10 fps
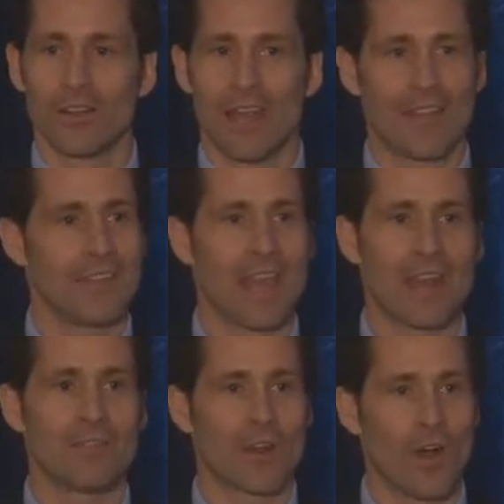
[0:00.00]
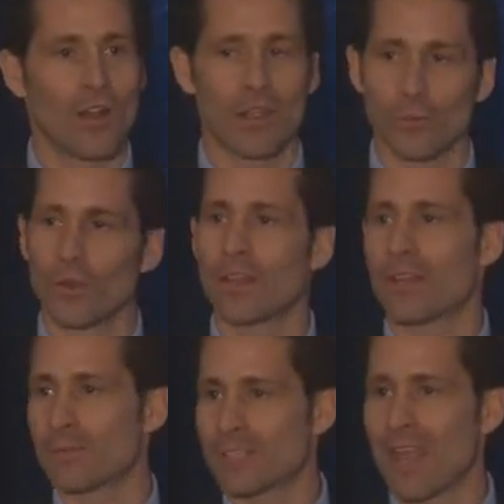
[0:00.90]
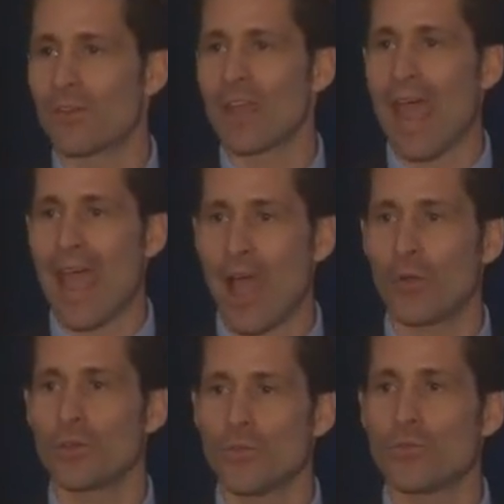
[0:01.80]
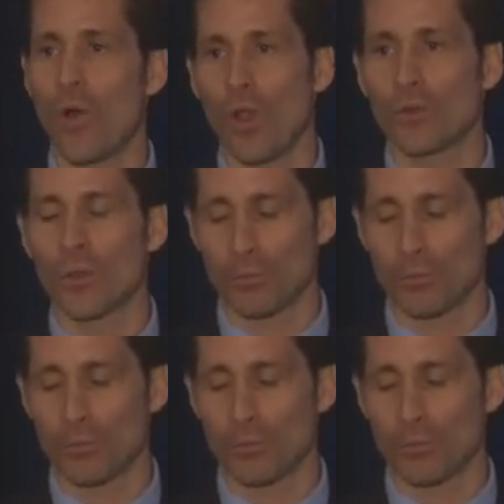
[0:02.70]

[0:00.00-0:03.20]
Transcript: at the end of it all, it really comes down to how you follow your